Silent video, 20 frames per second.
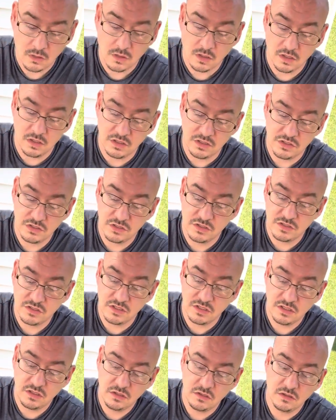And as you
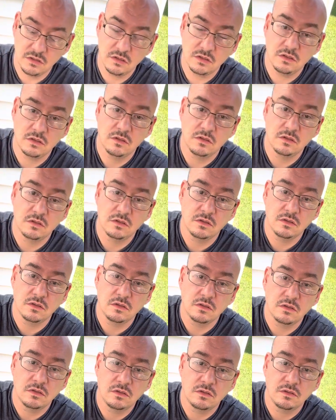see,
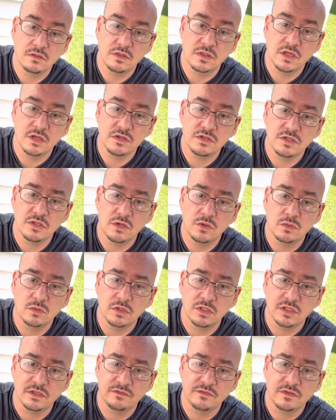there's the old
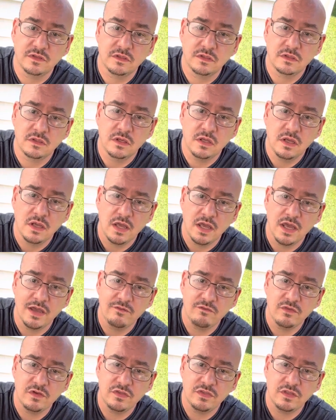leaf.
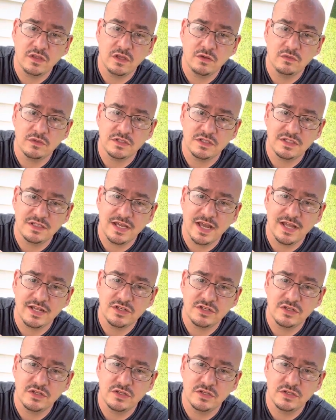Everything was
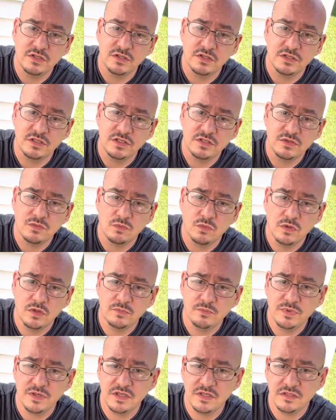attached to this one
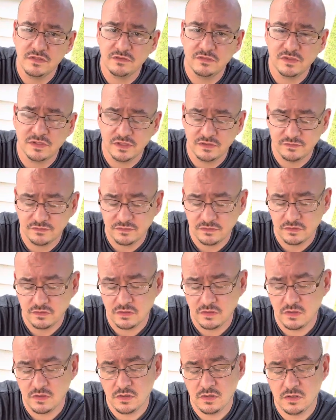piece of leaf.
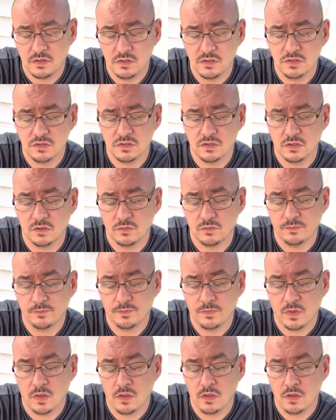So
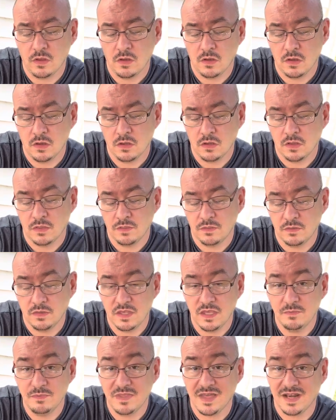
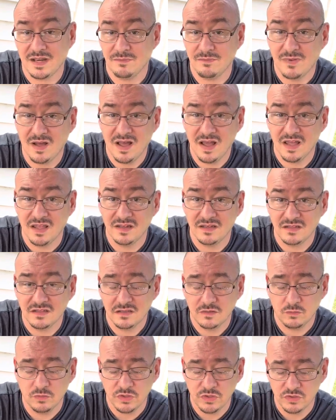keep that in mind
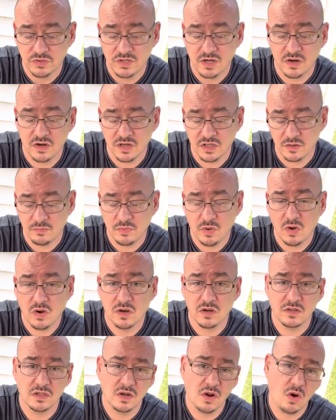when you're tearing it
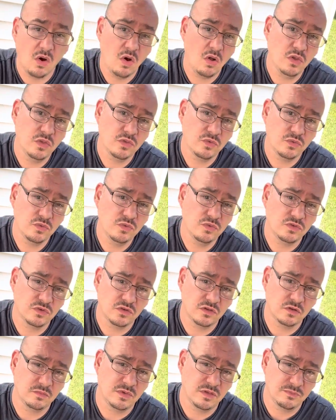apart, that all of the roots are
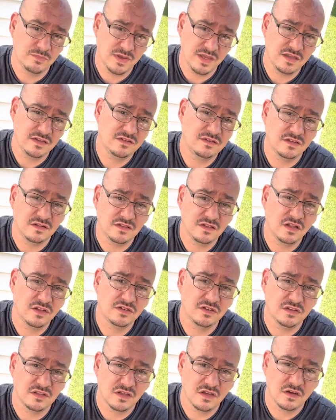going to be based and
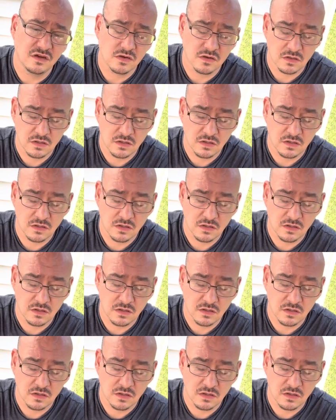touching there.